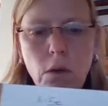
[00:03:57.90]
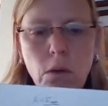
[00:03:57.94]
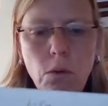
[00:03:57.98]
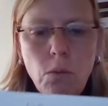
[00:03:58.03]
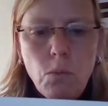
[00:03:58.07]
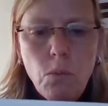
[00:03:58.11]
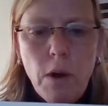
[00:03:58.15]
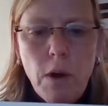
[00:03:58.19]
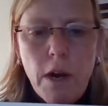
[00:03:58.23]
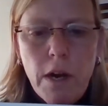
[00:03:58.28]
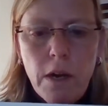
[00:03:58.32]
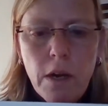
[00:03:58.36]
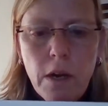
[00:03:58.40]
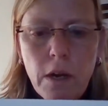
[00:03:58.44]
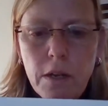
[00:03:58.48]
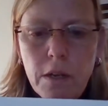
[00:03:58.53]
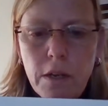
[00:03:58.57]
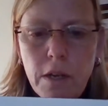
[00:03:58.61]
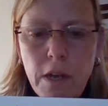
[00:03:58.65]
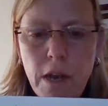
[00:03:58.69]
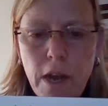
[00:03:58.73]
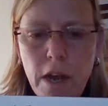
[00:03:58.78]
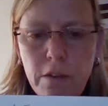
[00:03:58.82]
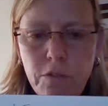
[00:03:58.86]
where
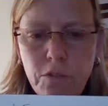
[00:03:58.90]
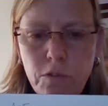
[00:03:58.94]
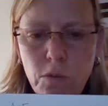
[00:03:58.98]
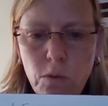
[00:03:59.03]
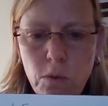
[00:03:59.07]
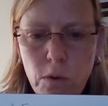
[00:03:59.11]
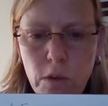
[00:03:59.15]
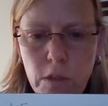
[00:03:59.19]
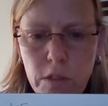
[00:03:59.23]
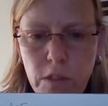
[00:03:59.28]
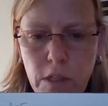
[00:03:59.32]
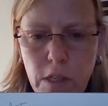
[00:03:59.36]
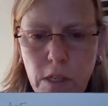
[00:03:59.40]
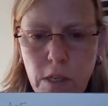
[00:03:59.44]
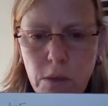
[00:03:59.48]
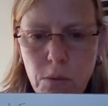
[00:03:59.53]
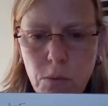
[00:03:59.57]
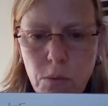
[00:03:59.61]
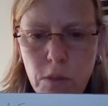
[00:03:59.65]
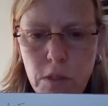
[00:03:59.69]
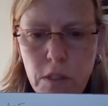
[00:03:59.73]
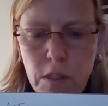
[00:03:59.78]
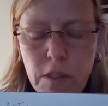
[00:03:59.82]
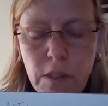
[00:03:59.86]
net force
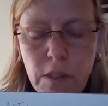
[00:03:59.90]
equals